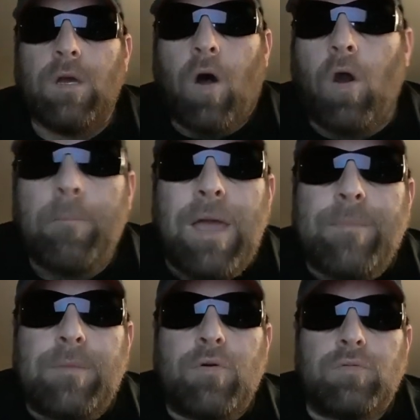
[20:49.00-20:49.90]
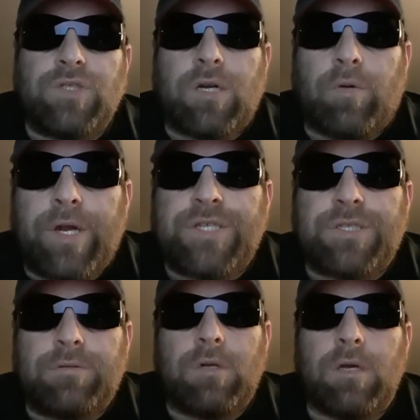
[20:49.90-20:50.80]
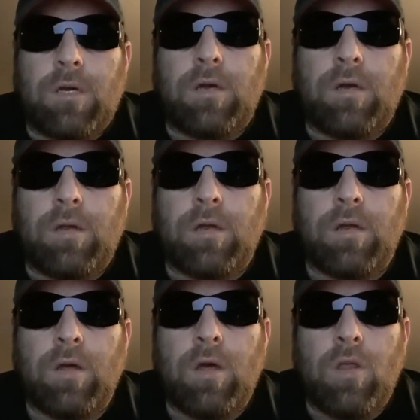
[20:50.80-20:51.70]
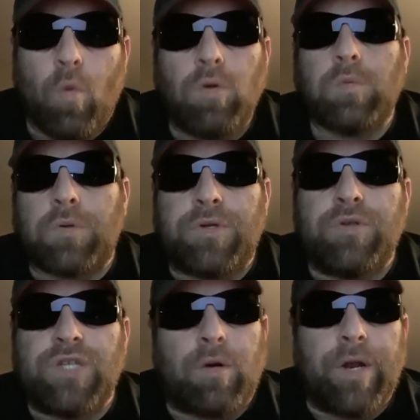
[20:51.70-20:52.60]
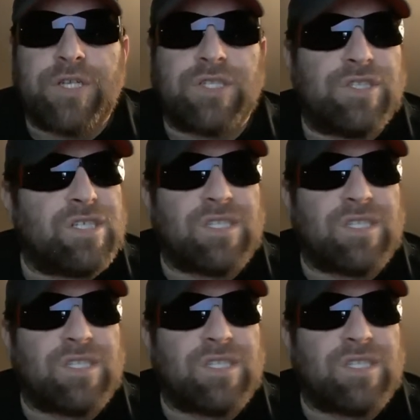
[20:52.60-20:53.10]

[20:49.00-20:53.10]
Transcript: Our baby boom generation, the World War II generation,